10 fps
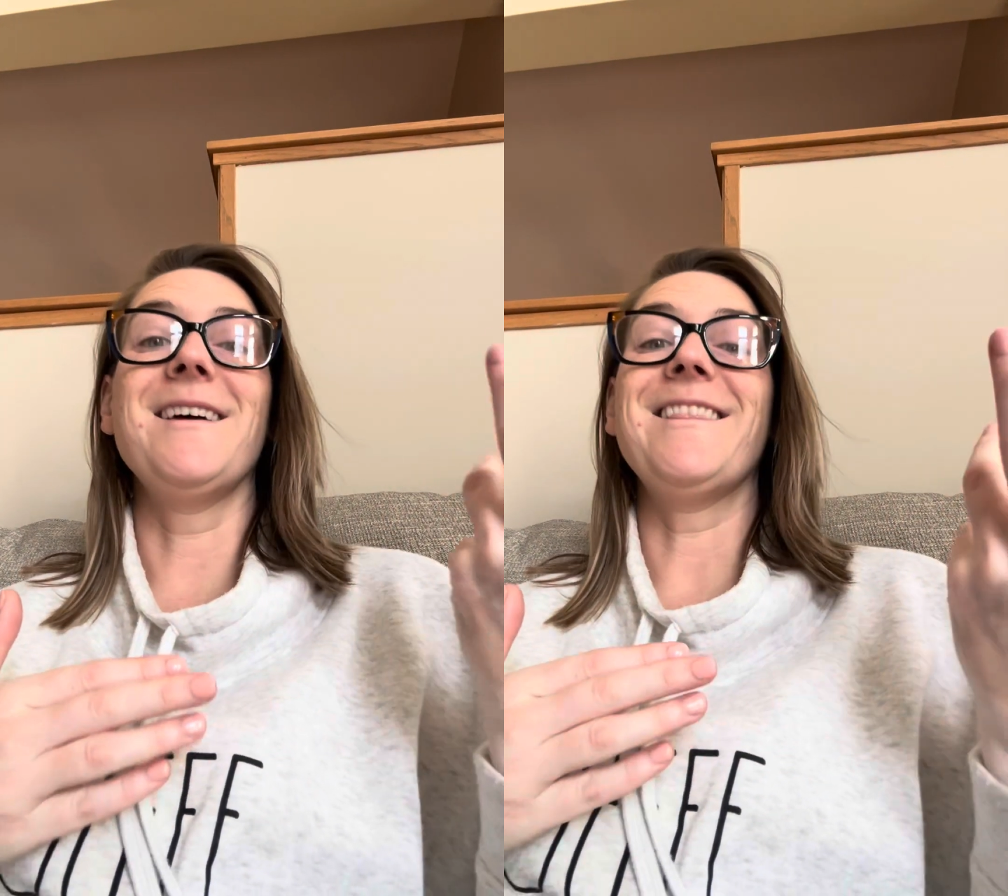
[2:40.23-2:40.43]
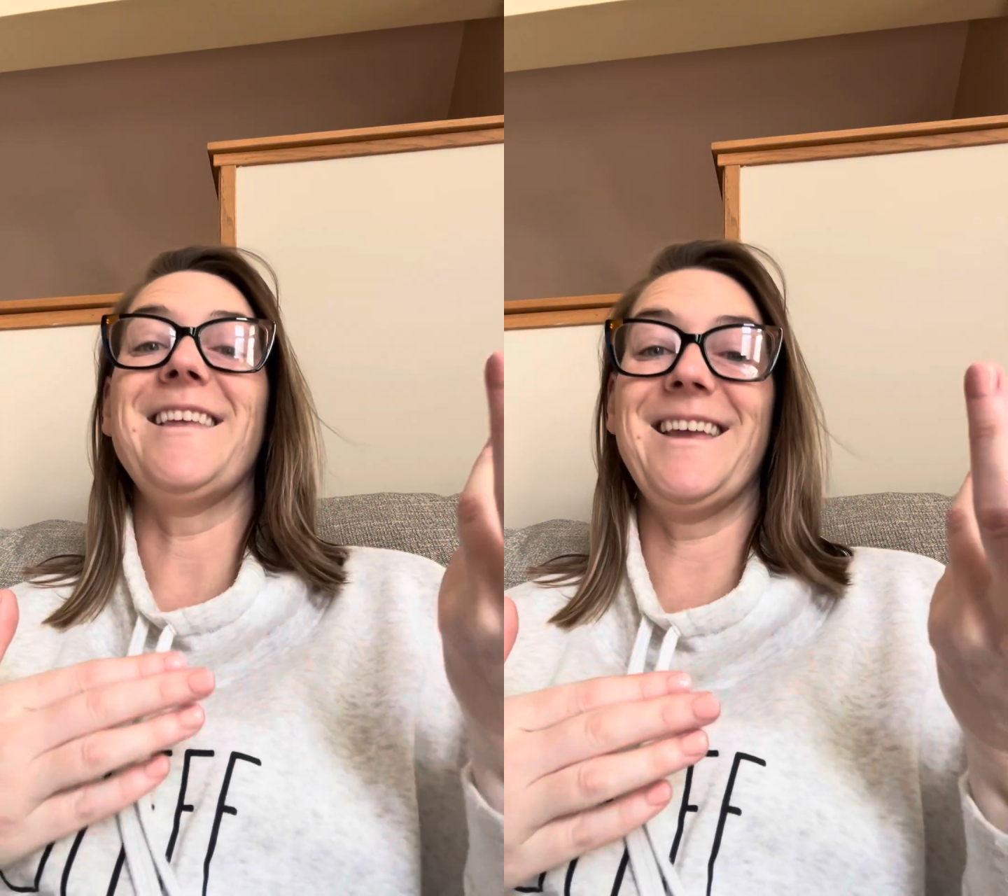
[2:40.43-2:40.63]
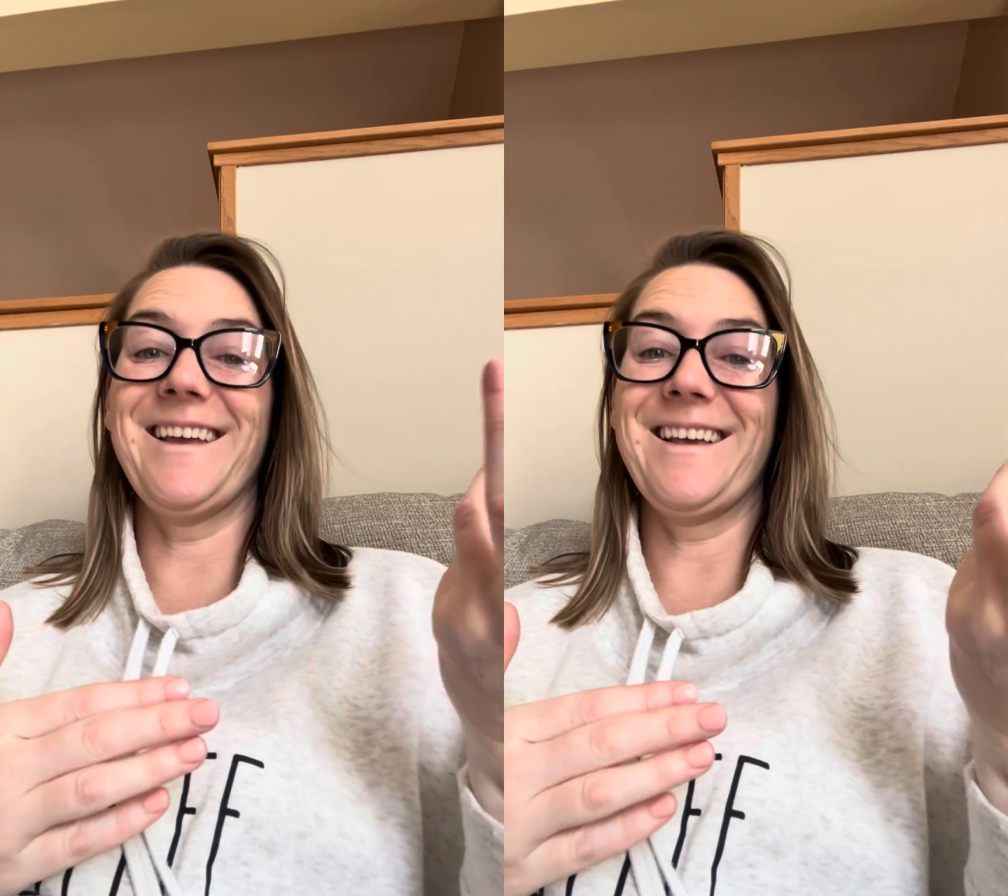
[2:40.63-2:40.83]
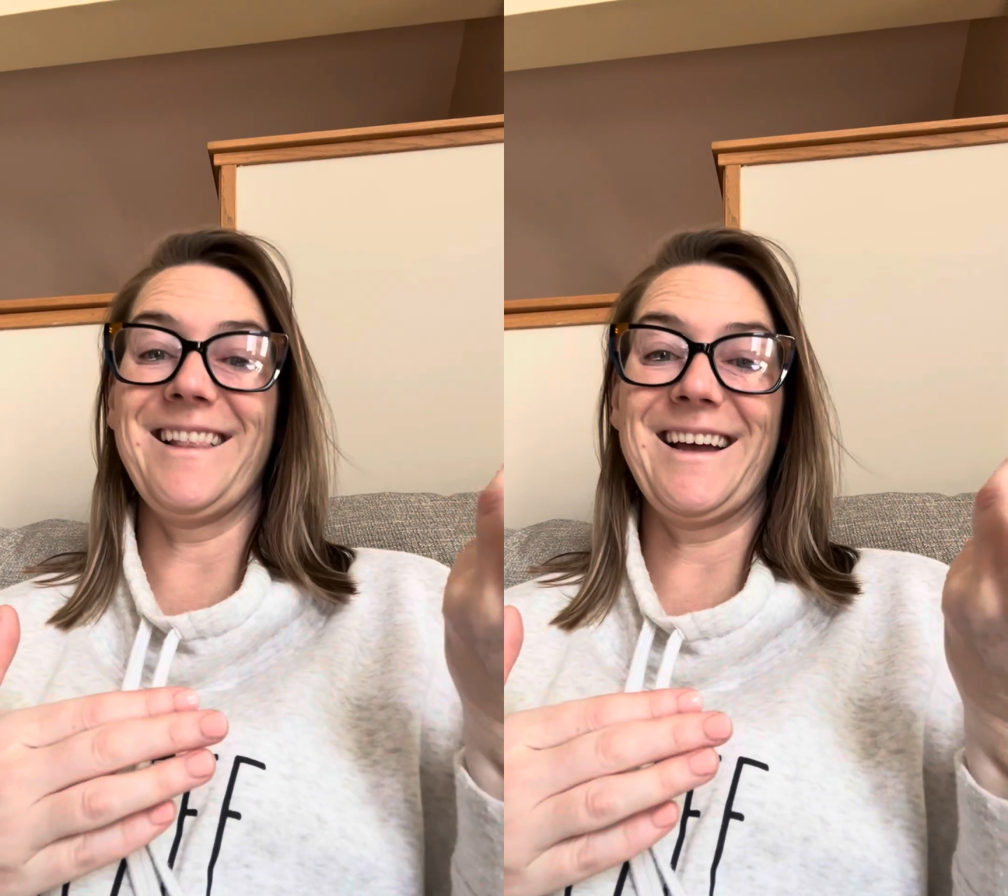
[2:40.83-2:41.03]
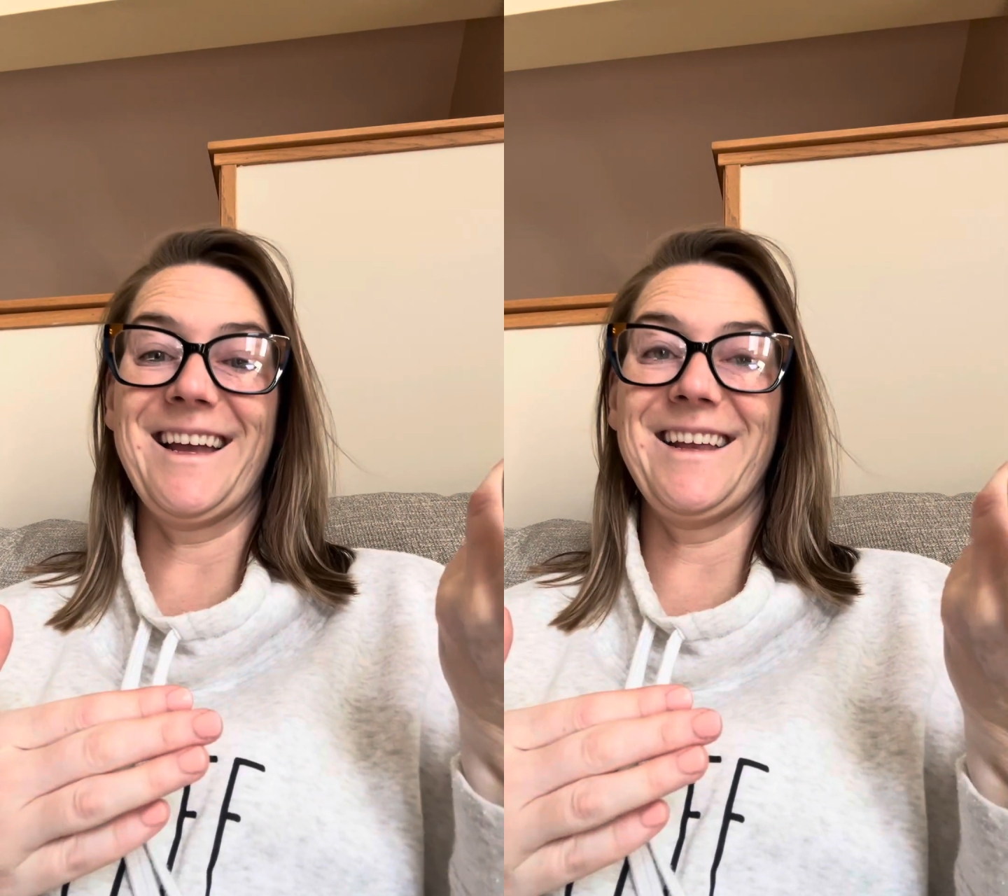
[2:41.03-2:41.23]
the
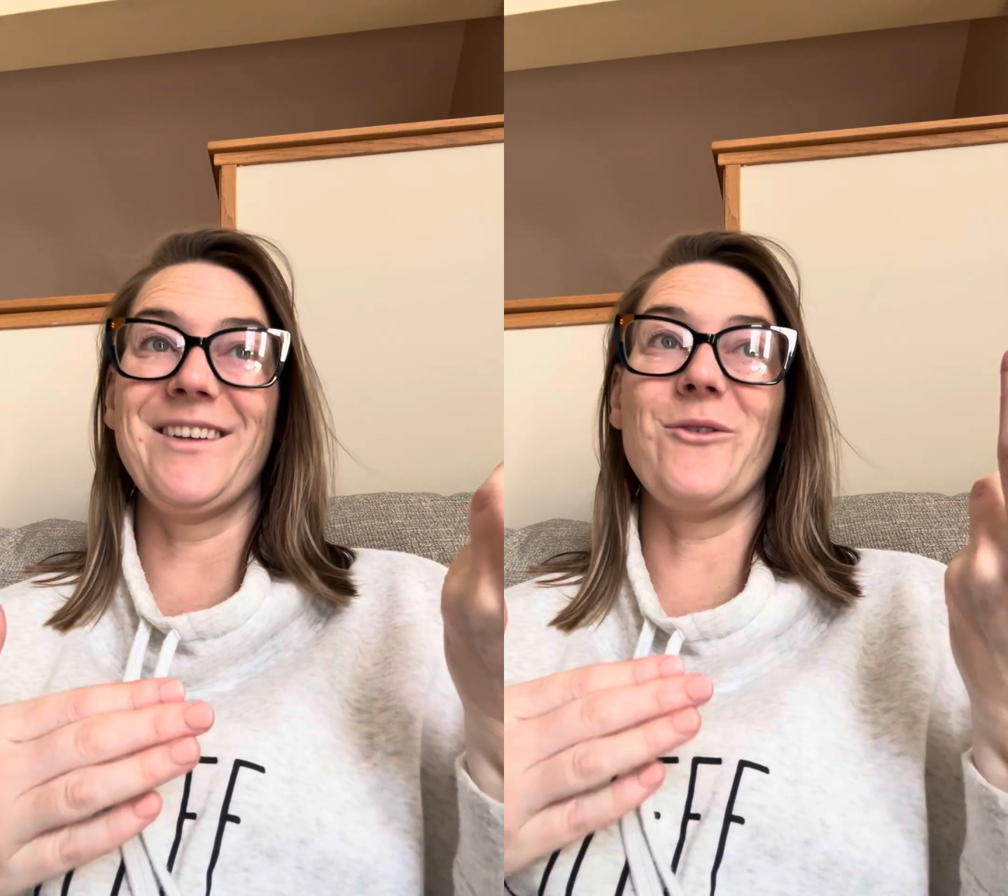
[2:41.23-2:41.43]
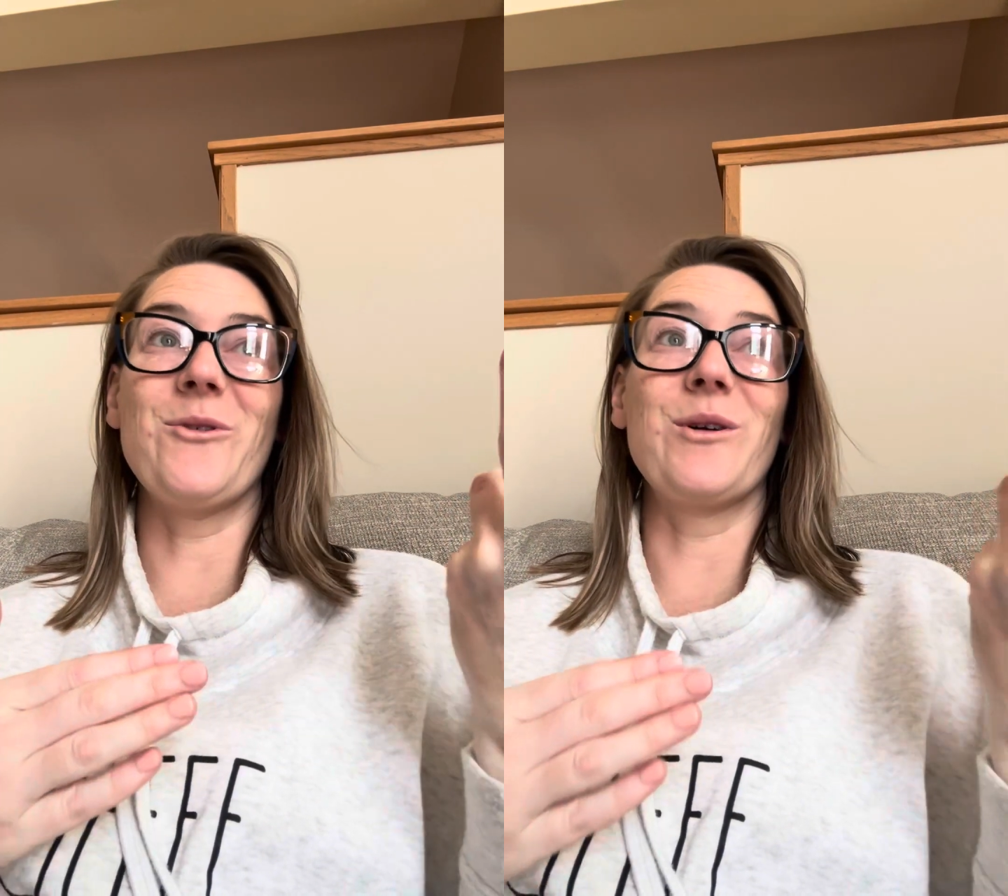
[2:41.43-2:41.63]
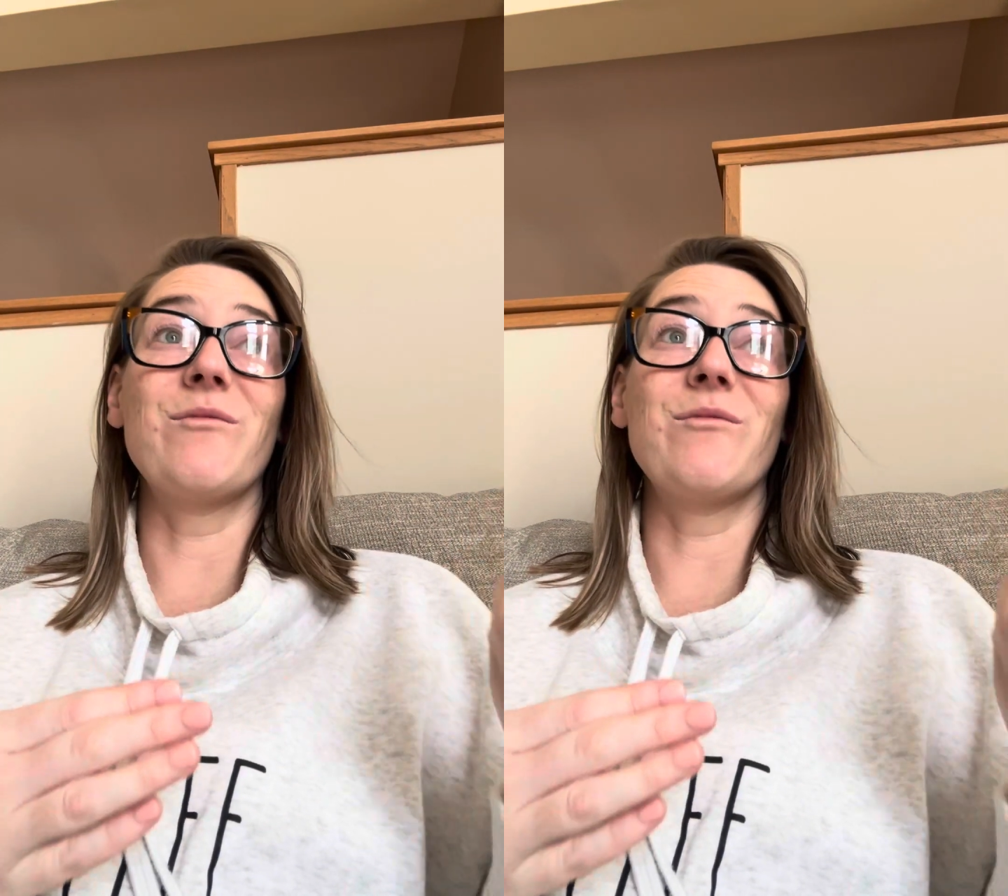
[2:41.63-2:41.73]
incline, or